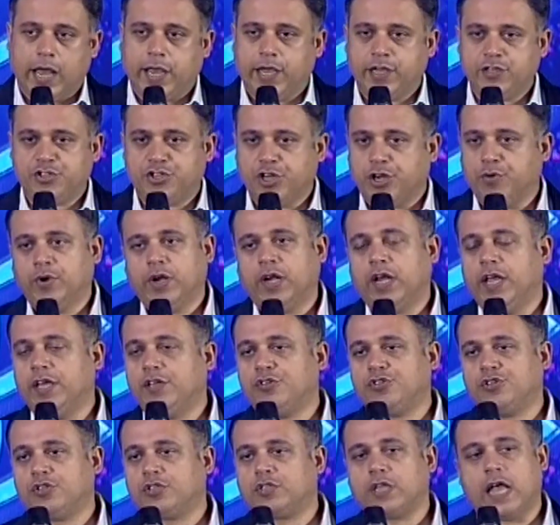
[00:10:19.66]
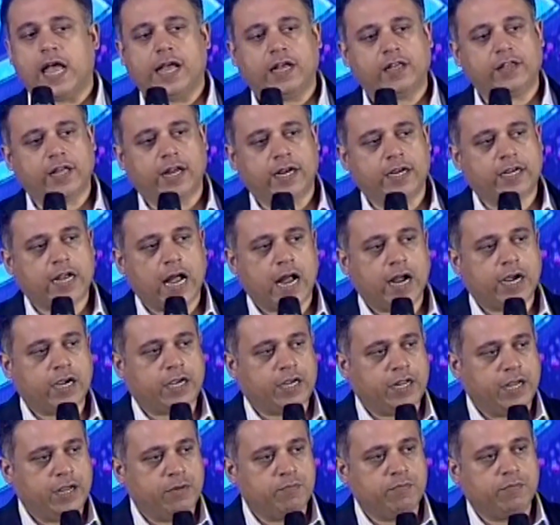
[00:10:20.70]
I genuinely just thank the
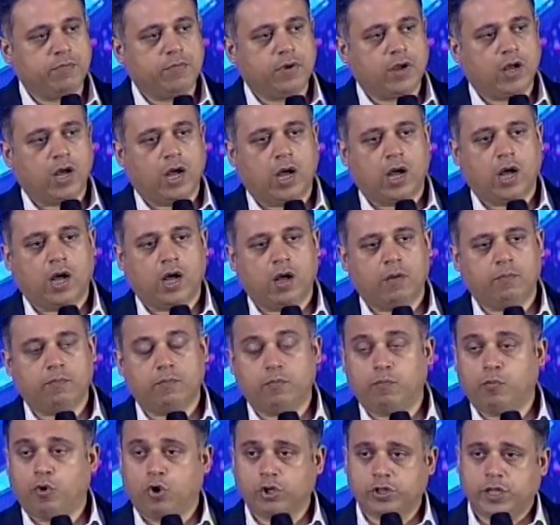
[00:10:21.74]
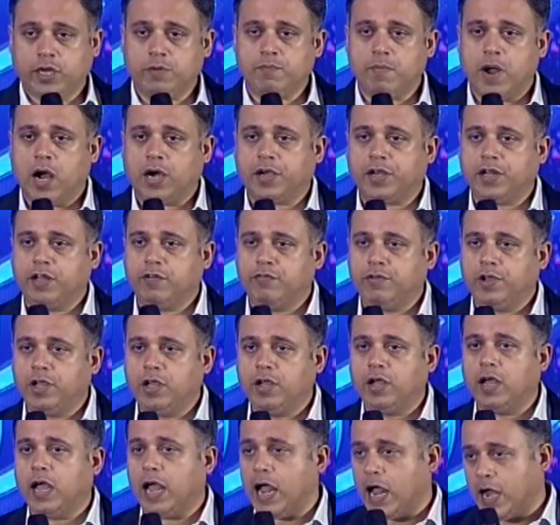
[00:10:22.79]
entire team, both at
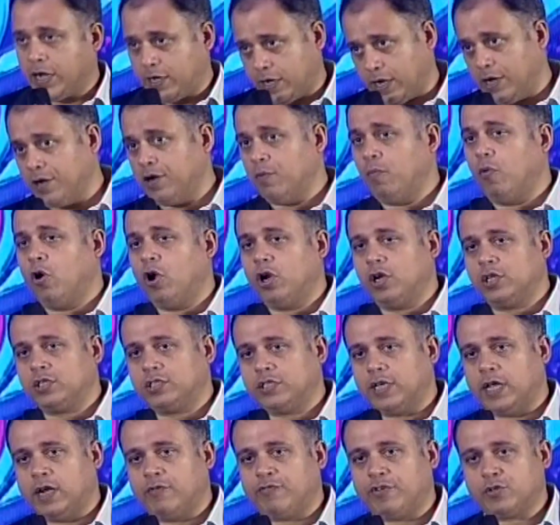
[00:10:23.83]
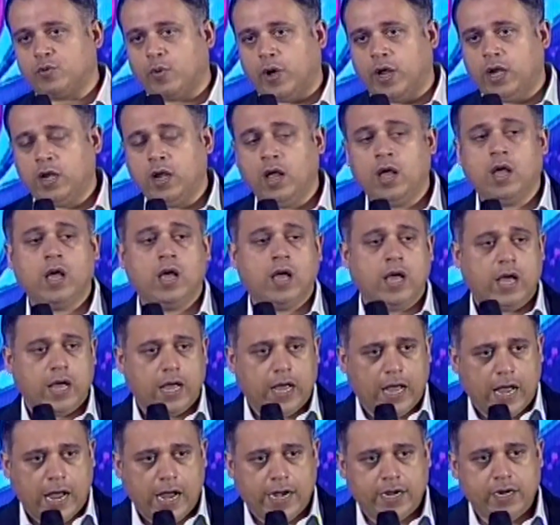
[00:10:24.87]
MarTV, at Endemol itself as well,
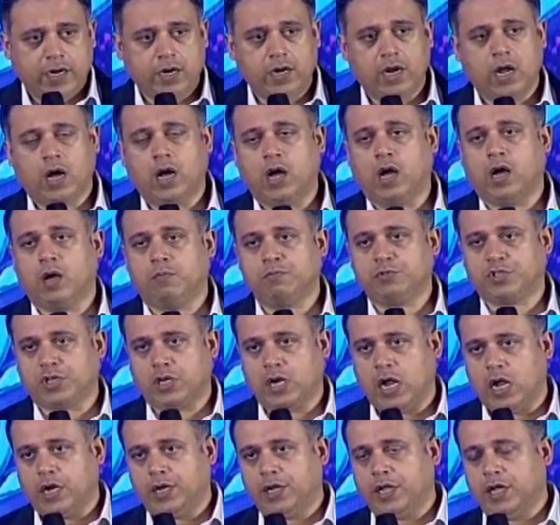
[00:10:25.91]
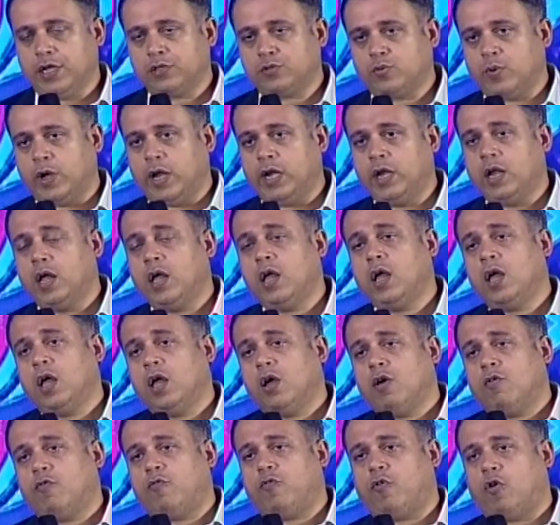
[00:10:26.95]
and Mr. Nani as well,
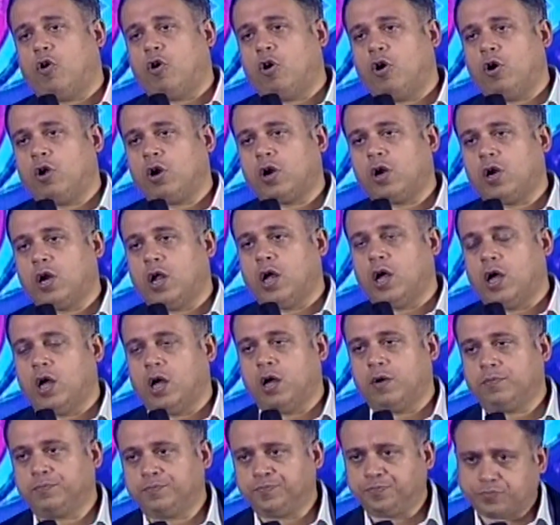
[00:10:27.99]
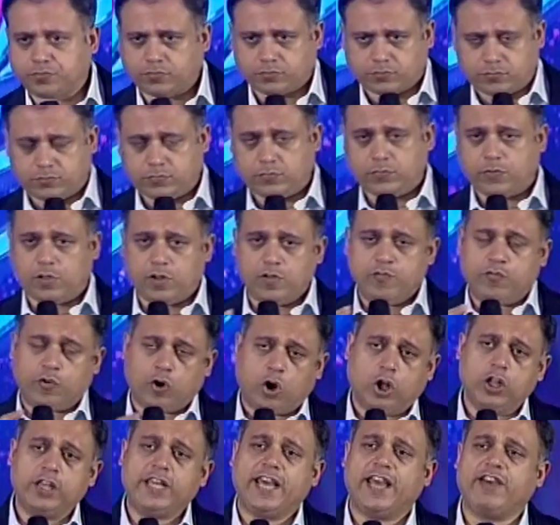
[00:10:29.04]
for
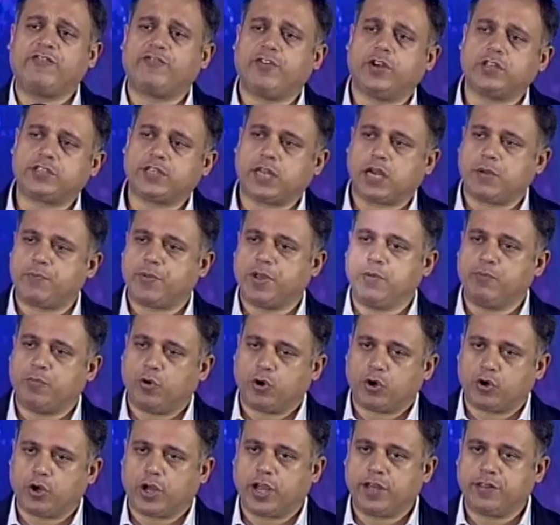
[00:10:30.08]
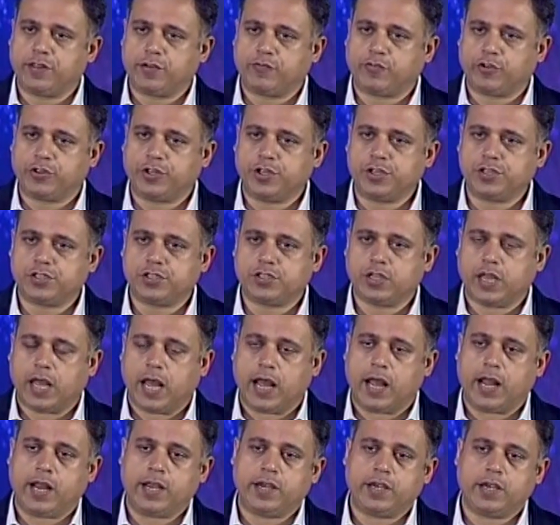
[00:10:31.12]
all the efforts that are being put together for
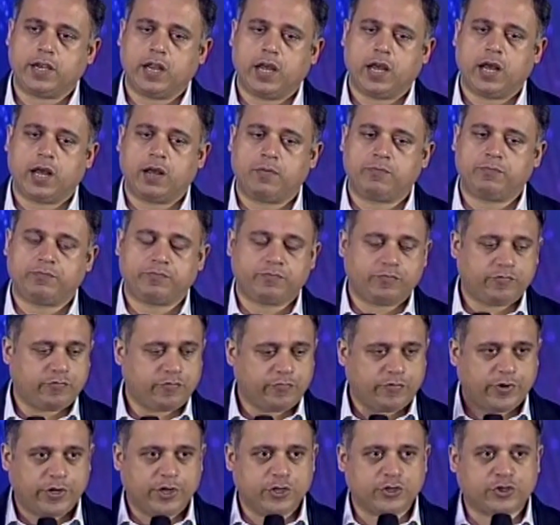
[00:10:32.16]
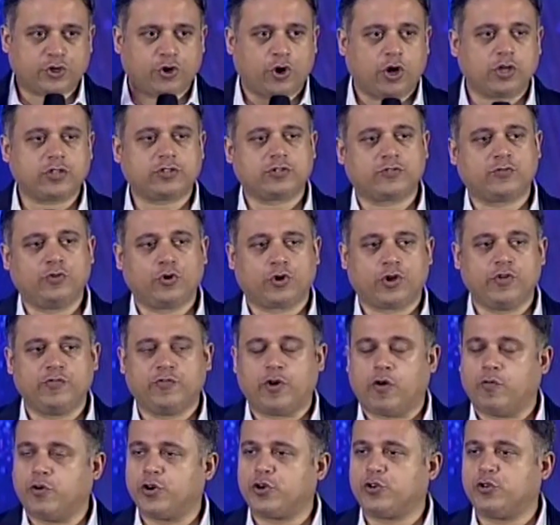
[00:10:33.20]
this, and fingers crossed,
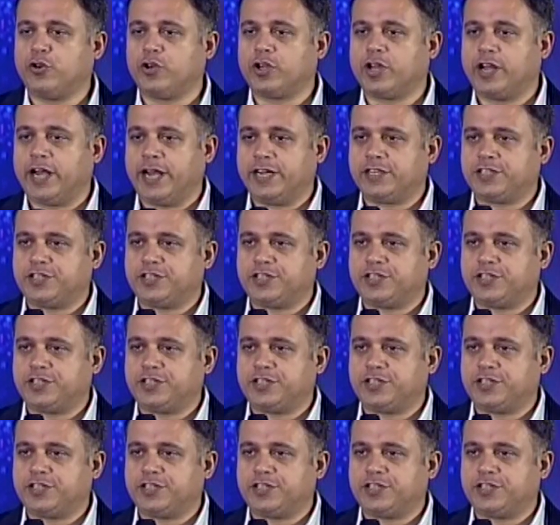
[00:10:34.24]
looking forward to a